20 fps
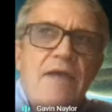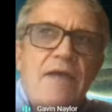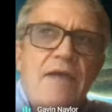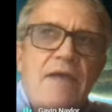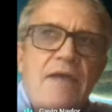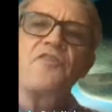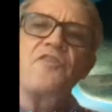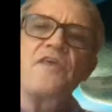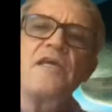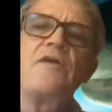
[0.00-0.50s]

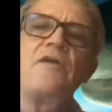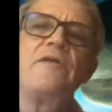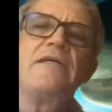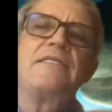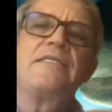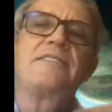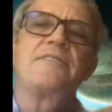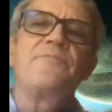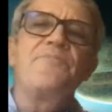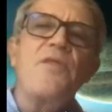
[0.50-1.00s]
Our
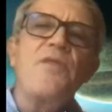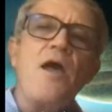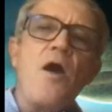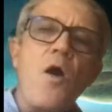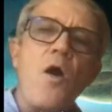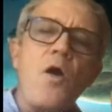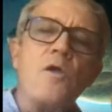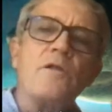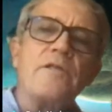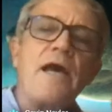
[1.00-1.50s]
theories
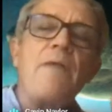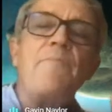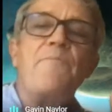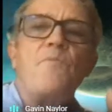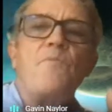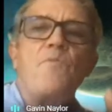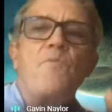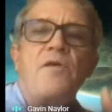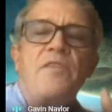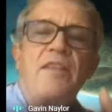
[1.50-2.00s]
hold up
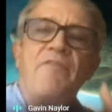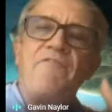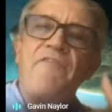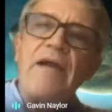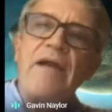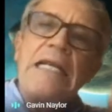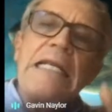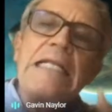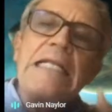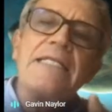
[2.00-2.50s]
with
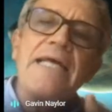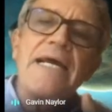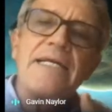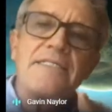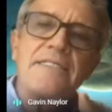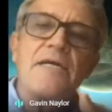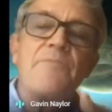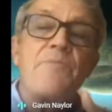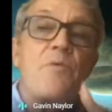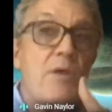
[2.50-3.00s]
very little
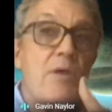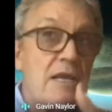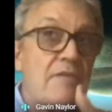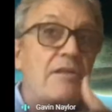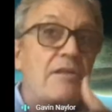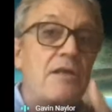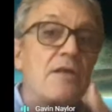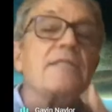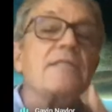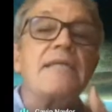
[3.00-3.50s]
data, but when you have
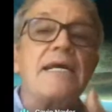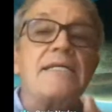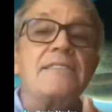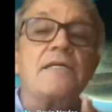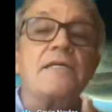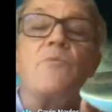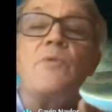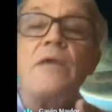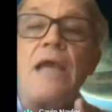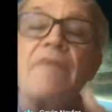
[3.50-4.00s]
a lot of
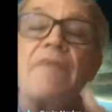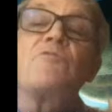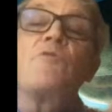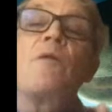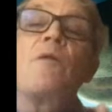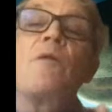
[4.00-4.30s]
data, we have to